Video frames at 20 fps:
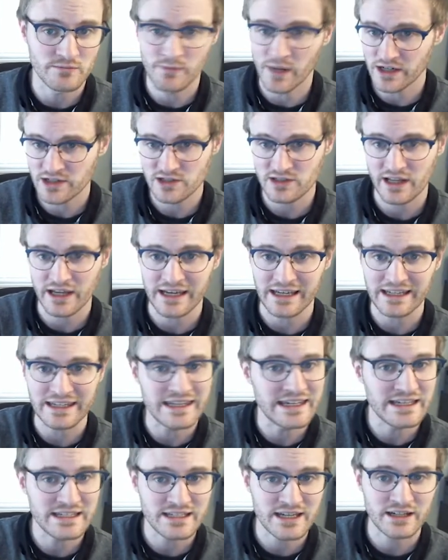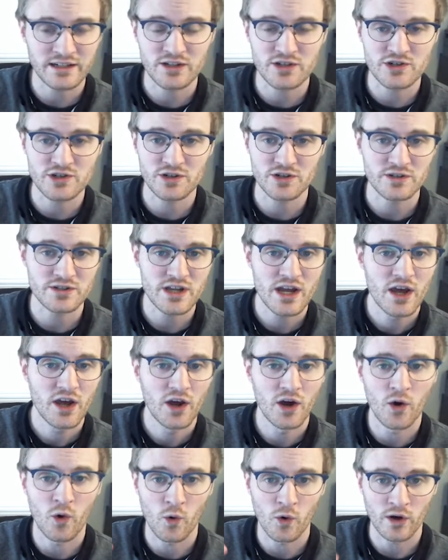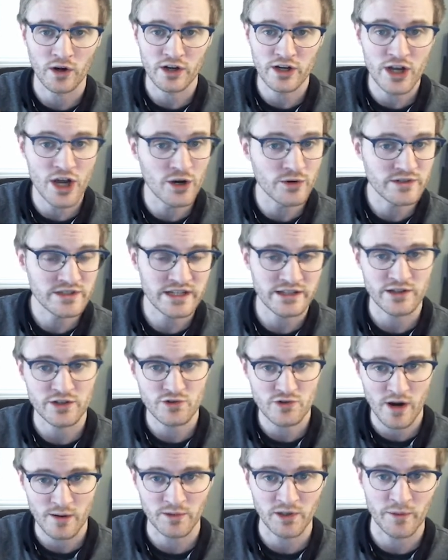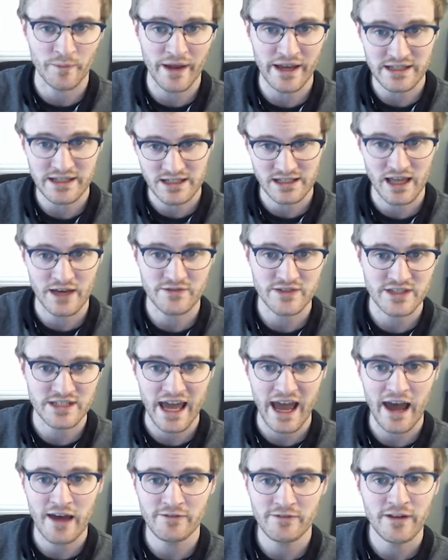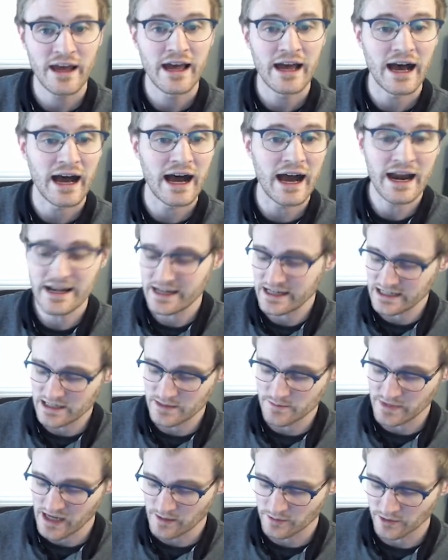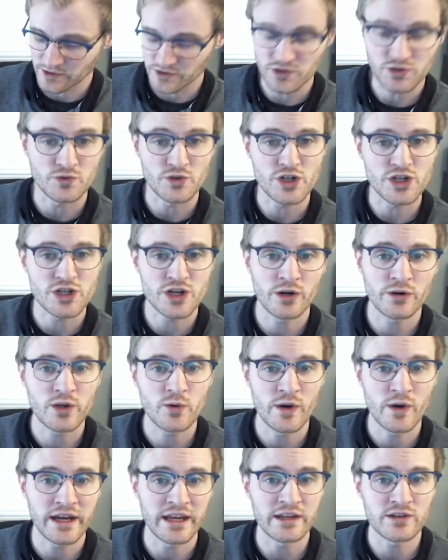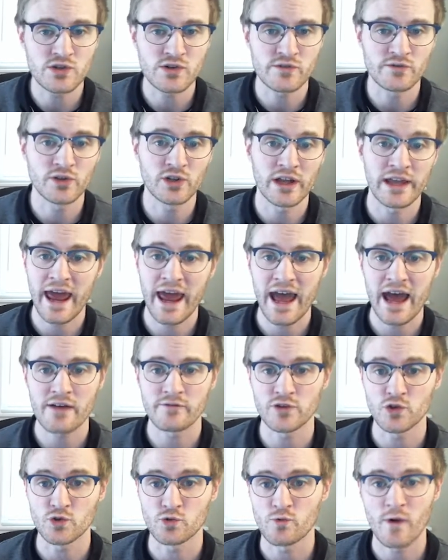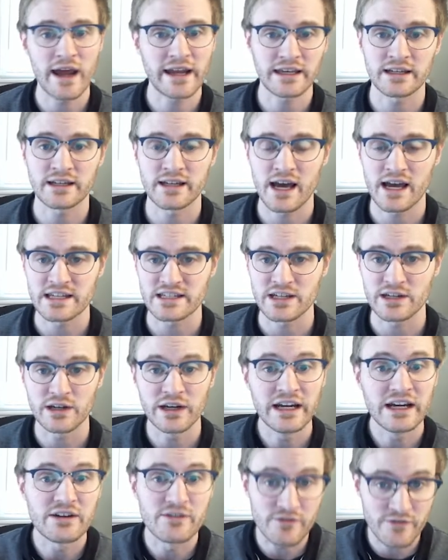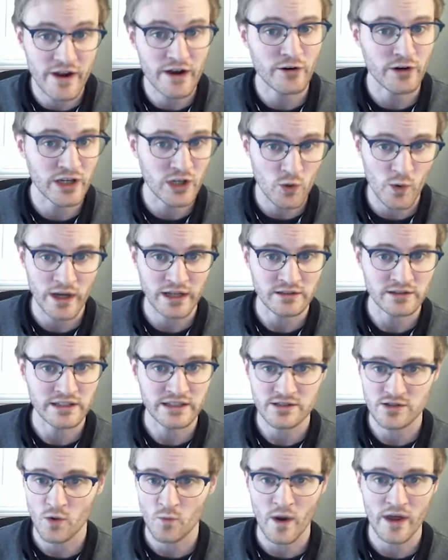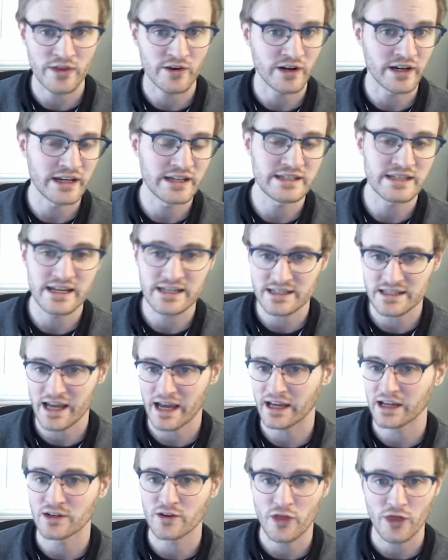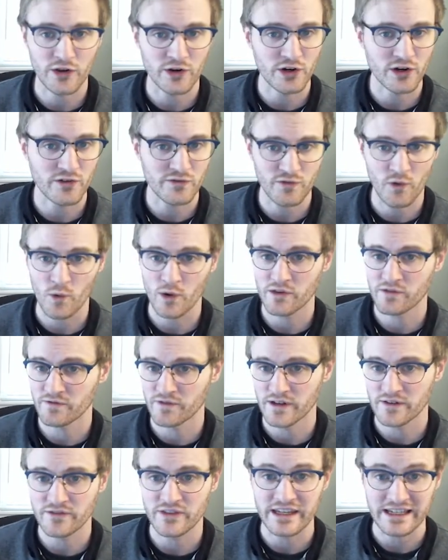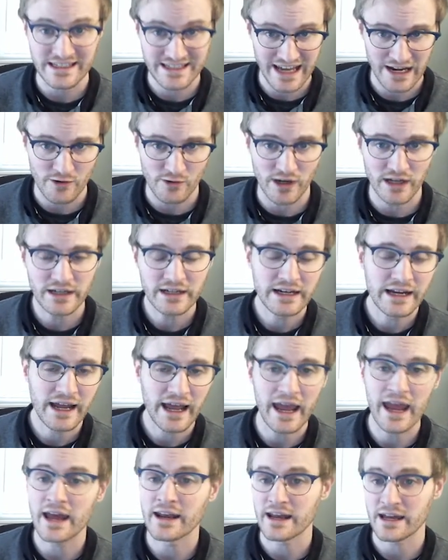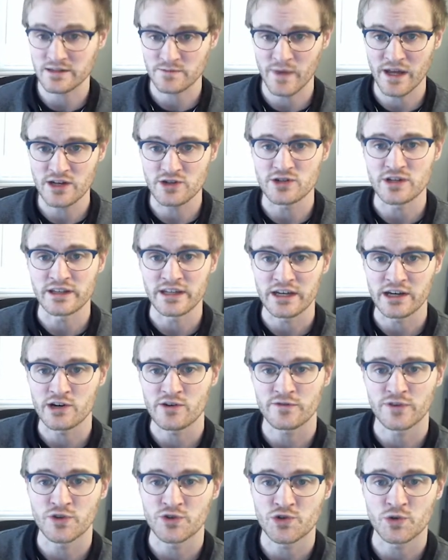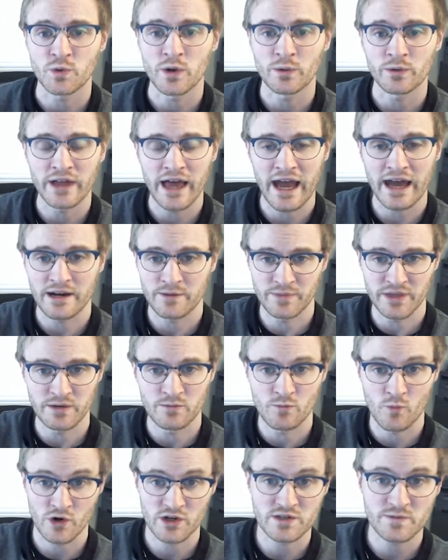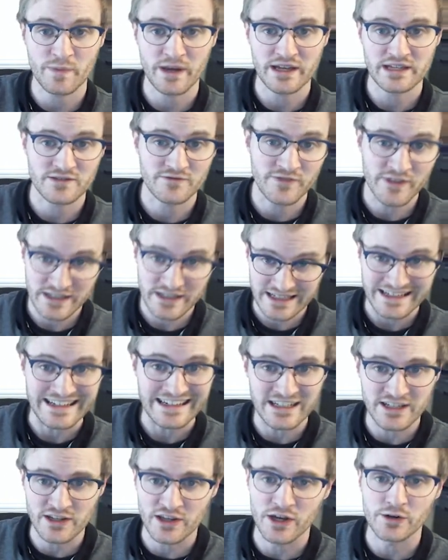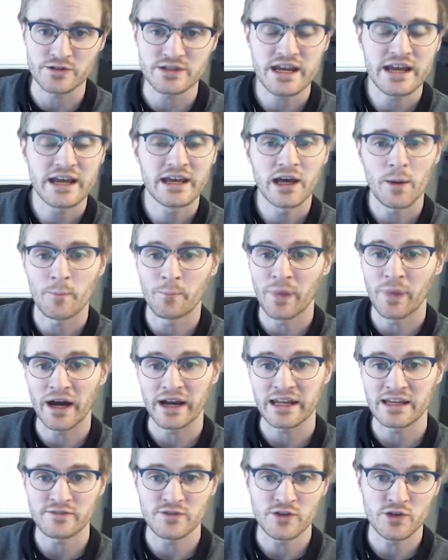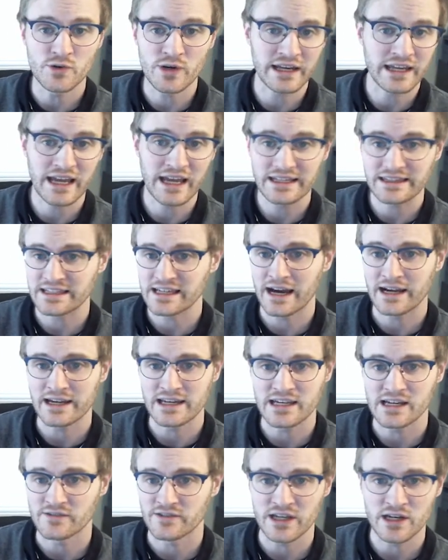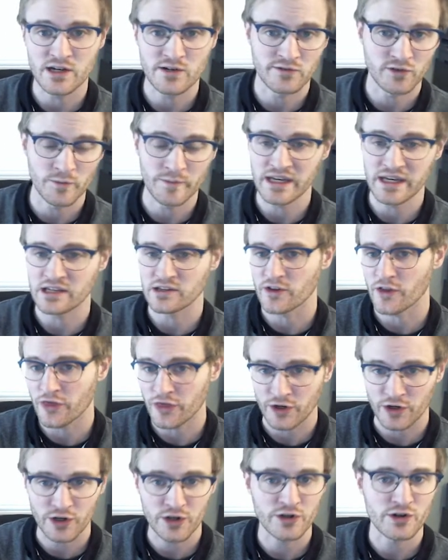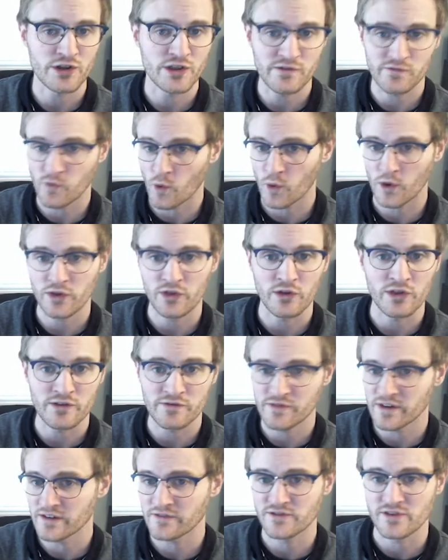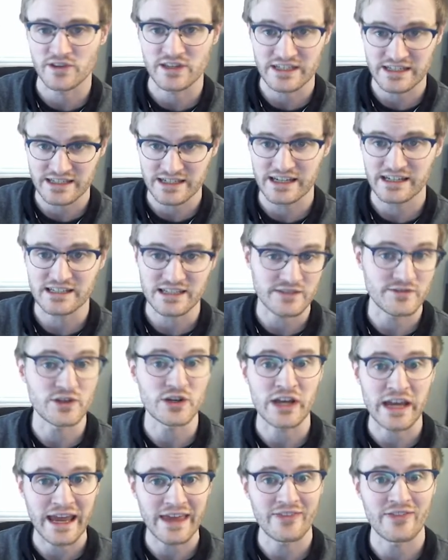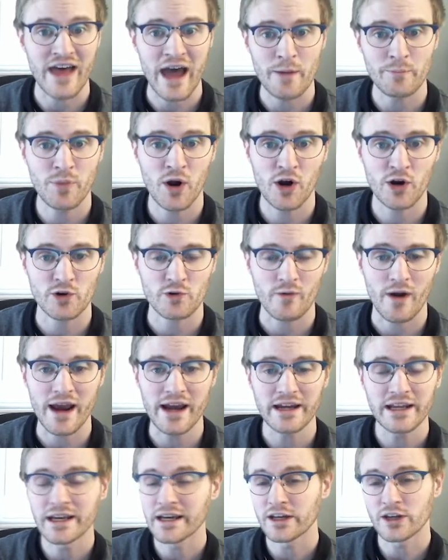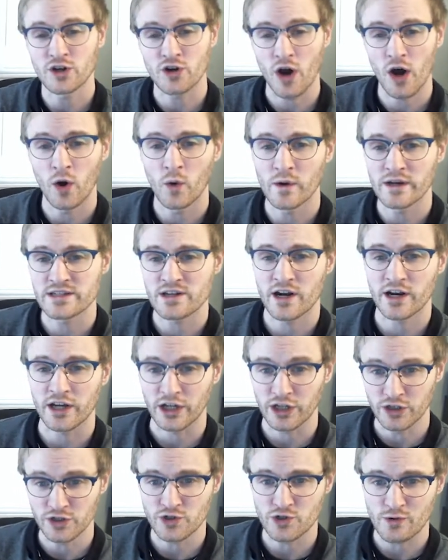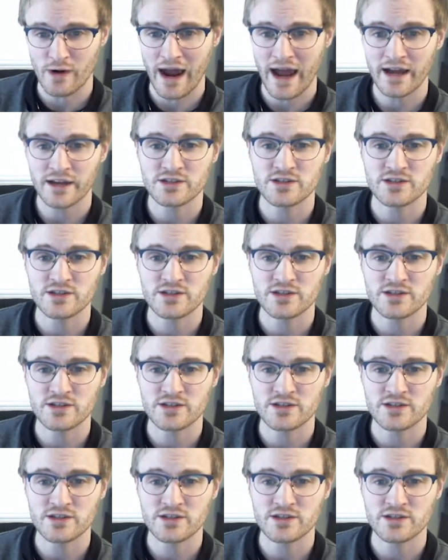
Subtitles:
Much like key signatures or notes in the treble or bass clef staff, I need to be able to show you an interval and have you recognize it very quickly. So whether it is a second, third, fourth, fifth, etc., and as mentioned in the near future, we will add a bit more specificity to those. But if you can get the idea of the interval being the third or the fourth or the fifth or the sixth, if you can get that part right, you're always on a good track.